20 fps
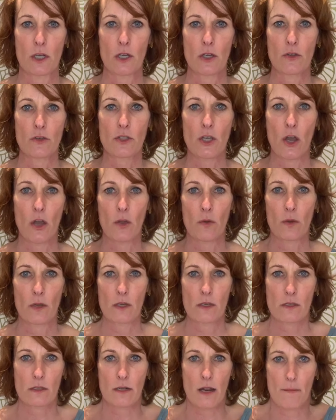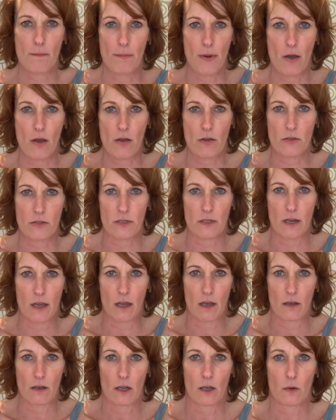So
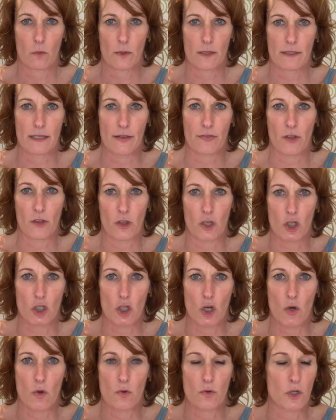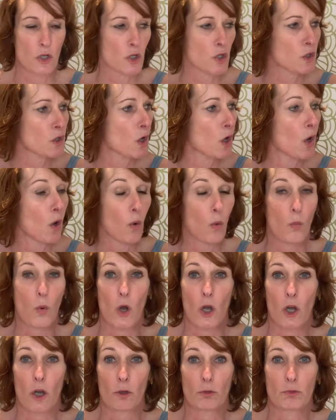Slumpasana, we said that the shoulders
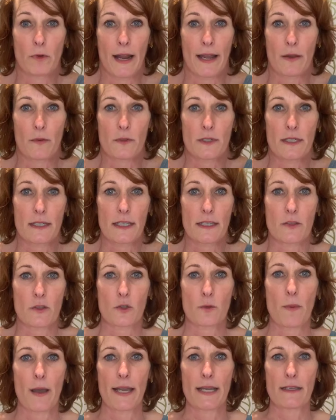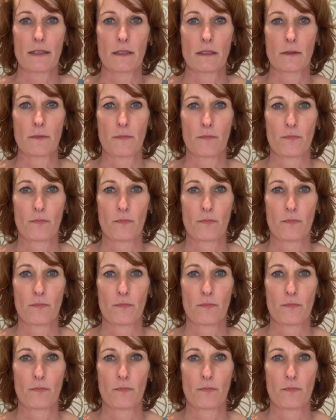were rounded in space.